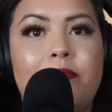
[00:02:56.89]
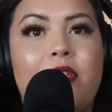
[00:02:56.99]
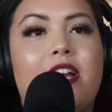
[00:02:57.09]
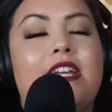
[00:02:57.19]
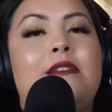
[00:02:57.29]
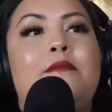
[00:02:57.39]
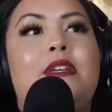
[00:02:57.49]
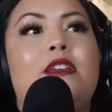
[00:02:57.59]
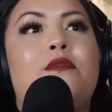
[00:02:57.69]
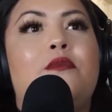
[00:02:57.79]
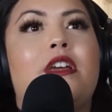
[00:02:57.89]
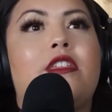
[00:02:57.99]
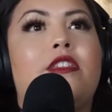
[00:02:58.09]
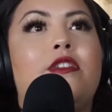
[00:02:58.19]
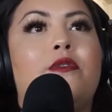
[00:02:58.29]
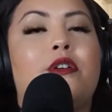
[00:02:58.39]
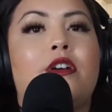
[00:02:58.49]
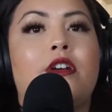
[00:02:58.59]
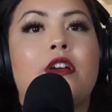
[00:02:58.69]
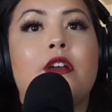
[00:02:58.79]
that can be with
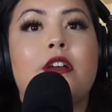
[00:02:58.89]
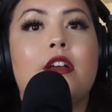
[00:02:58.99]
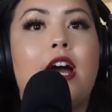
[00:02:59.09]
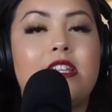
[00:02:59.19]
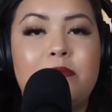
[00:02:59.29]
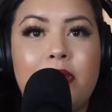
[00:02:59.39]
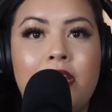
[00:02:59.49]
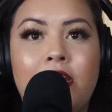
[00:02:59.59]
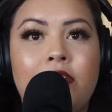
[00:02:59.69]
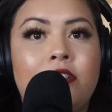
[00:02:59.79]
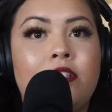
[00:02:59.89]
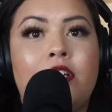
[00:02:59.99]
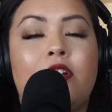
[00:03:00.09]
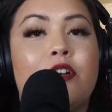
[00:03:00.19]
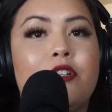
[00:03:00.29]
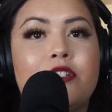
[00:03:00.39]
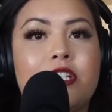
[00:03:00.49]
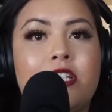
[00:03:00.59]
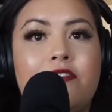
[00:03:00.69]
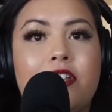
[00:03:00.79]
your husband or your
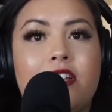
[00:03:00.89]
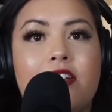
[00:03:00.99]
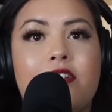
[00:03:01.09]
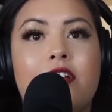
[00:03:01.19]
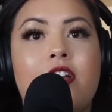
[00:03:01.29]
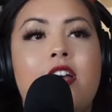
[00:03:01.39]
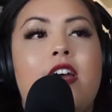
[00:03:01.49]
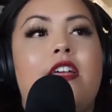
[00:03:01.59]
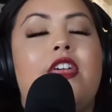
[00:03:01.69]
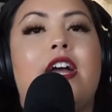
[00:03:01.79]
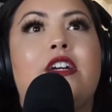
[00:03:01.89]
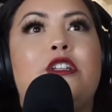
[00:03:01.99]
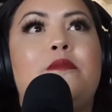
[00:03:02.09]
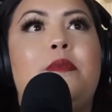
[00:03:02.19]
significant other, that could